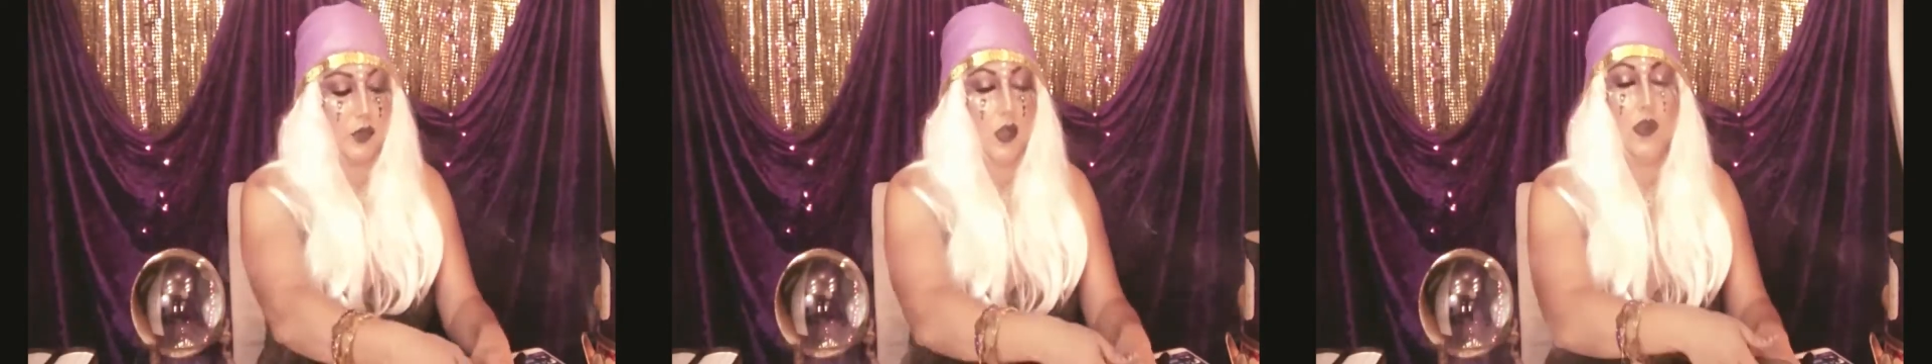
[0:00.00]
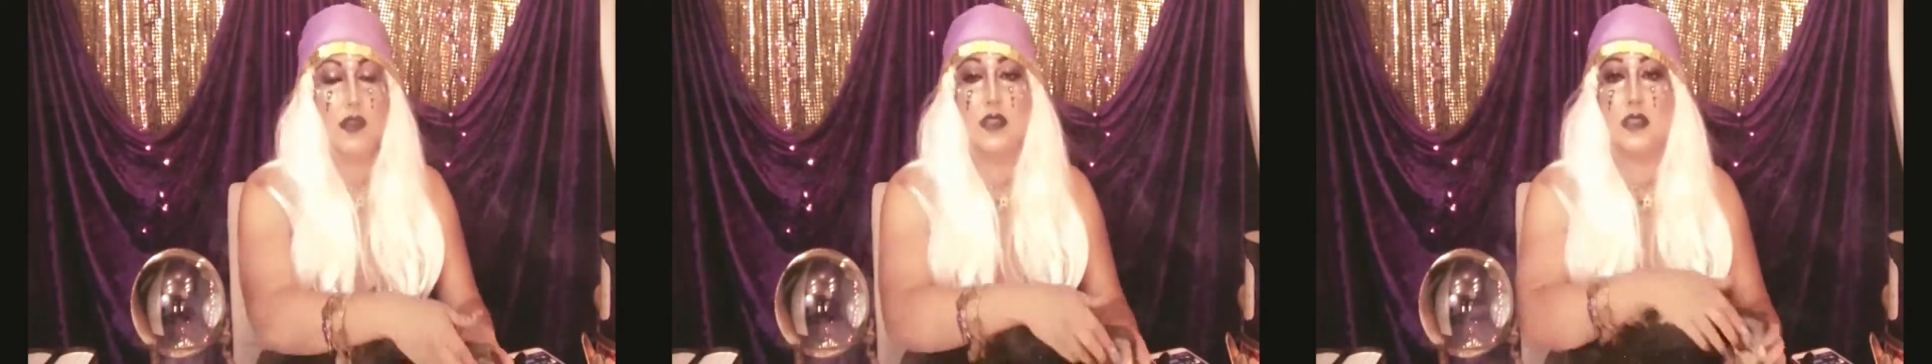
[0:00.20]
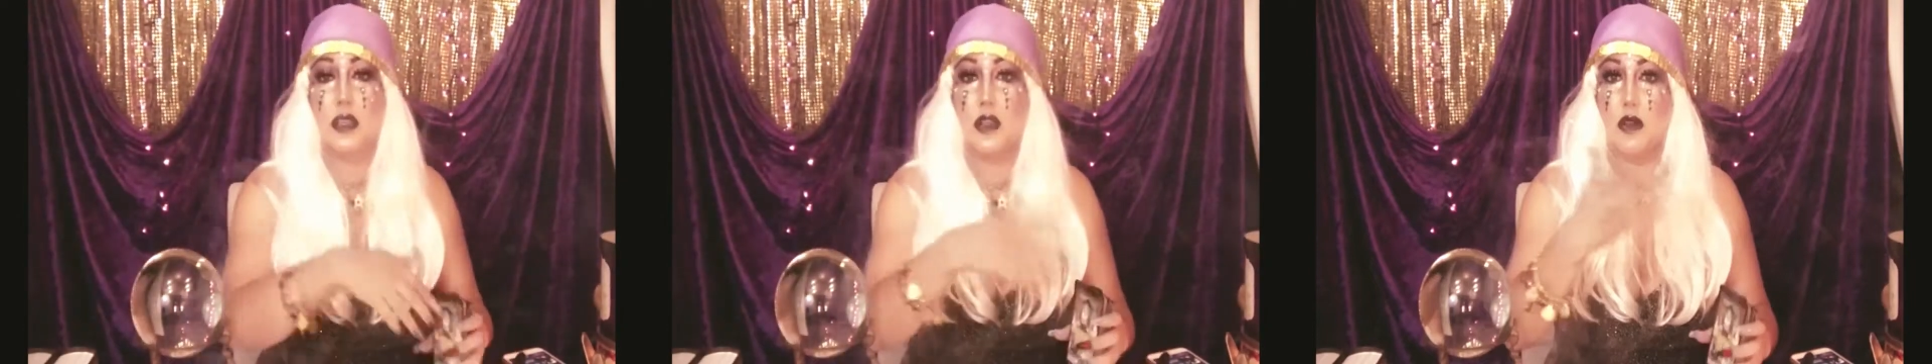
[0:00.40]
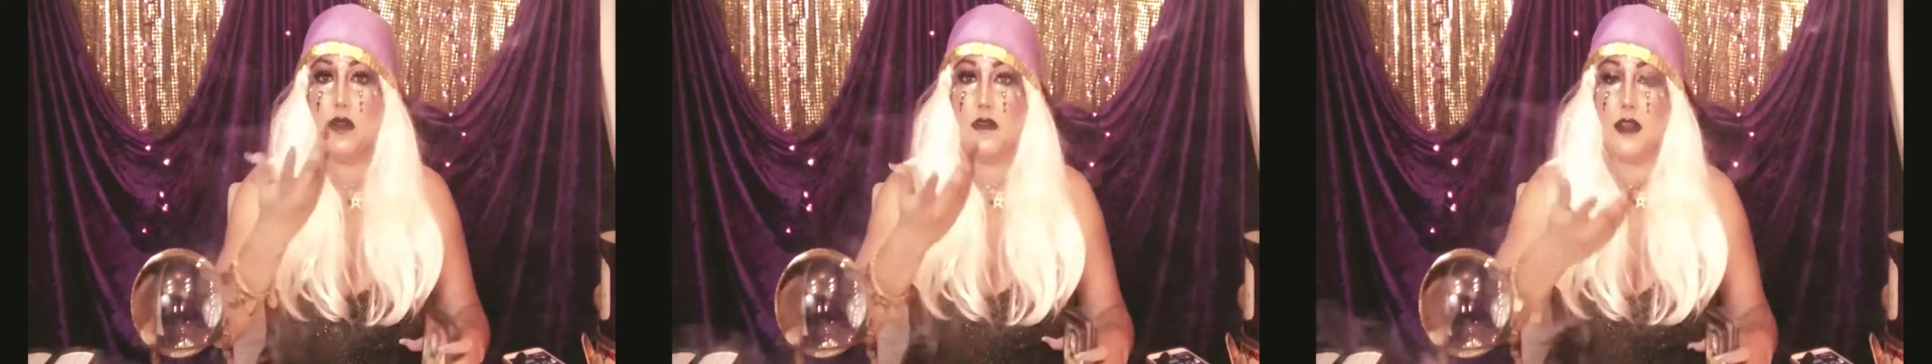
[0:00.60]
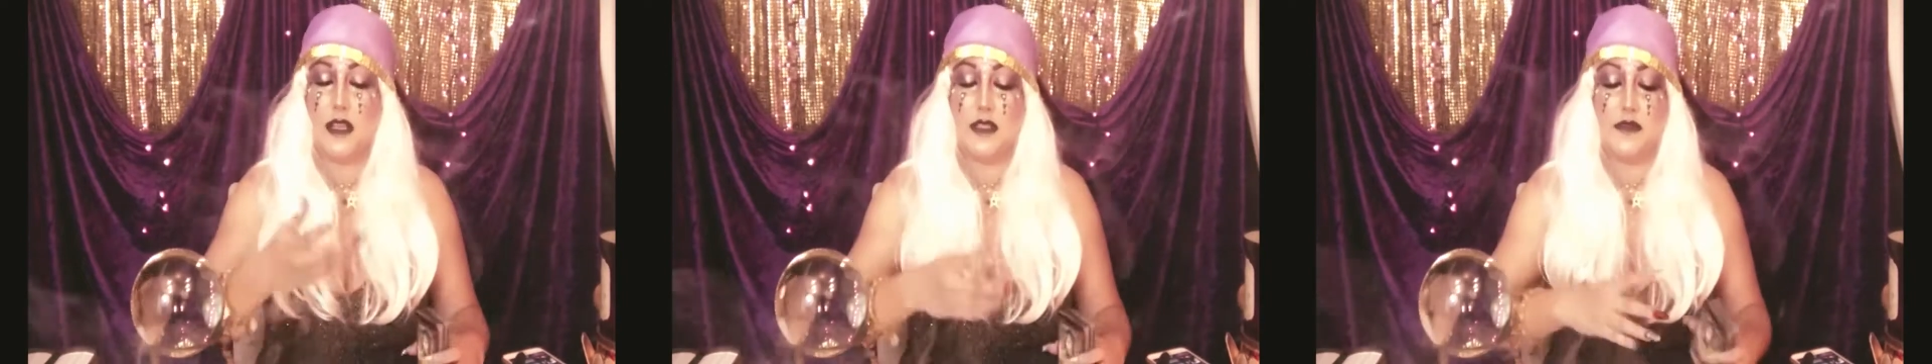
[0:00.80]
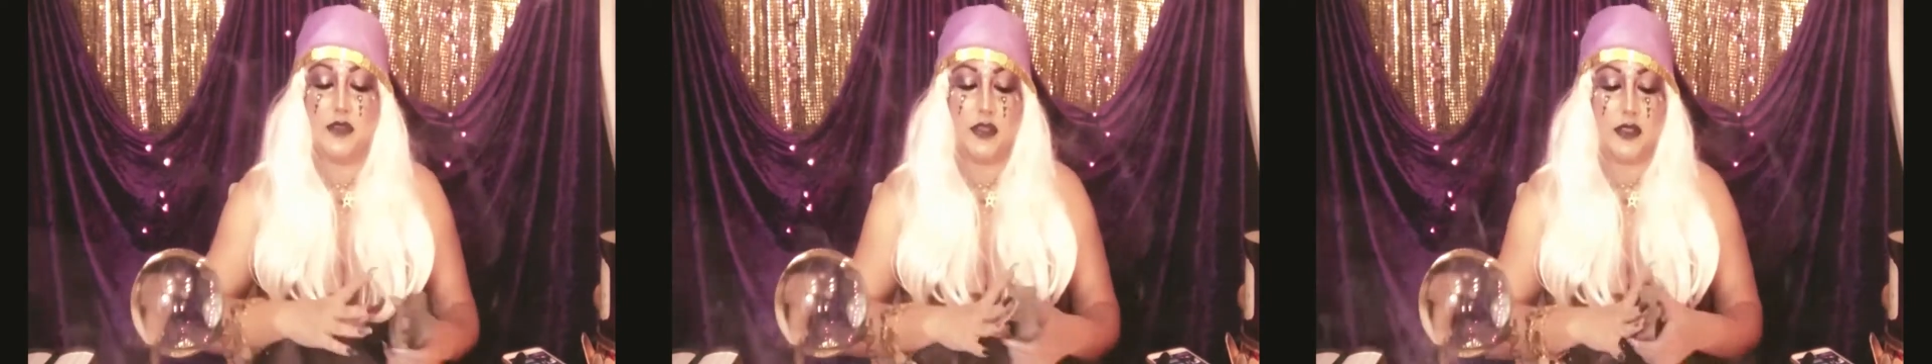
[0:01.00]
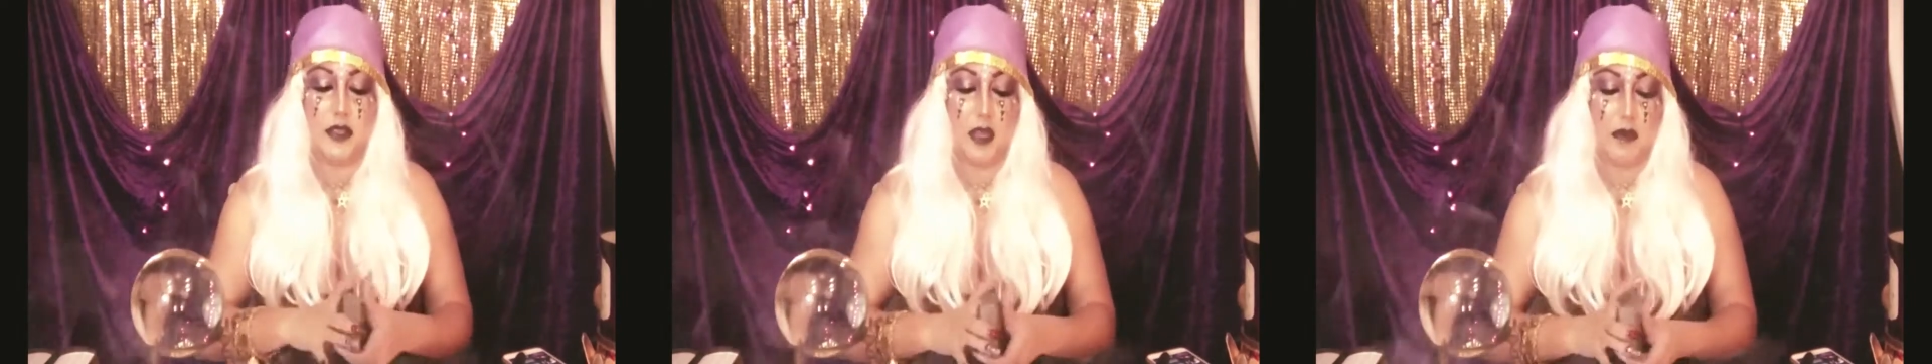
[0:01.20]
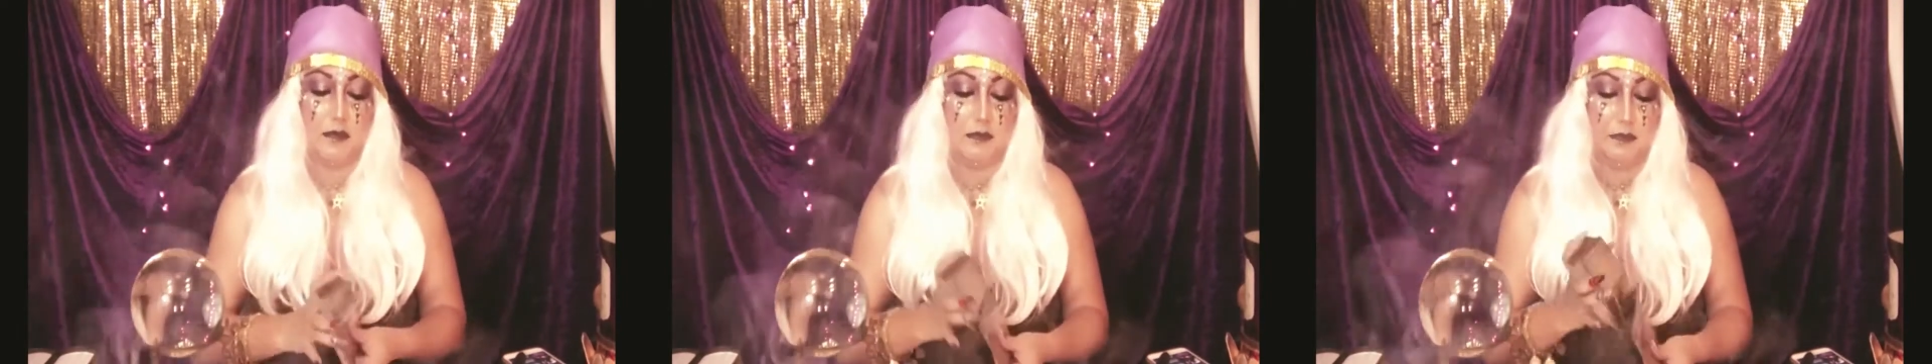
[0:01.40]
Or this can go vice versa.